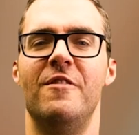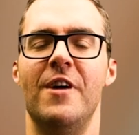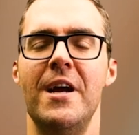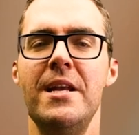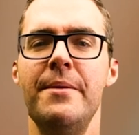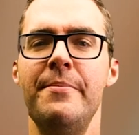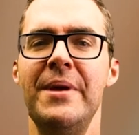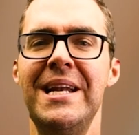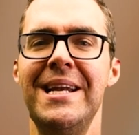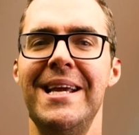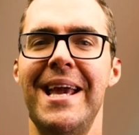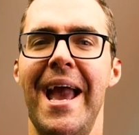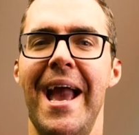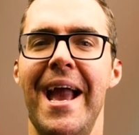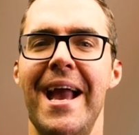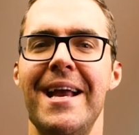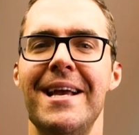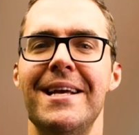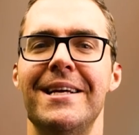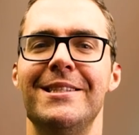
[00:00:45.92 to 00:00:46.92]
Vitamin
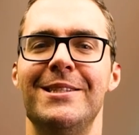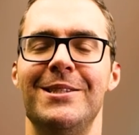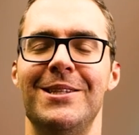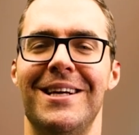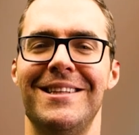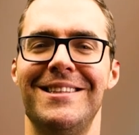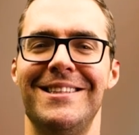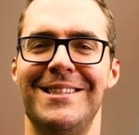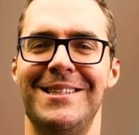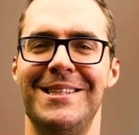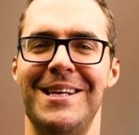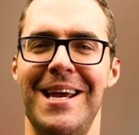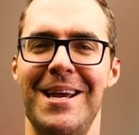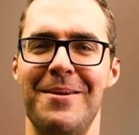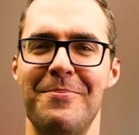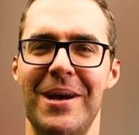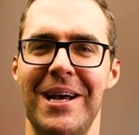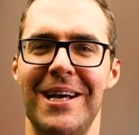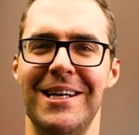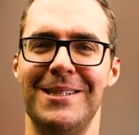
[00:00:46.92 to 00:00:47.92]
K is not the
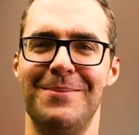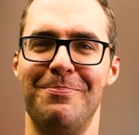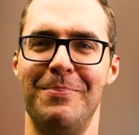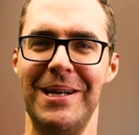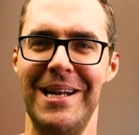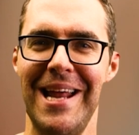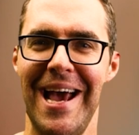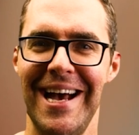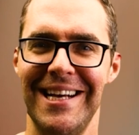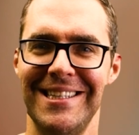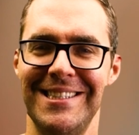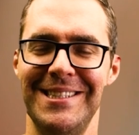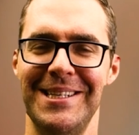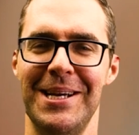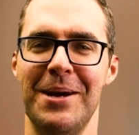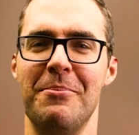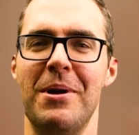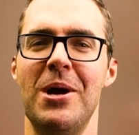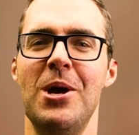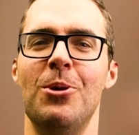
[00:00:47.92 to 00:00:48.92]
same as
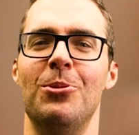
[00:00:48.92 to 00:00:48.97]
potassium,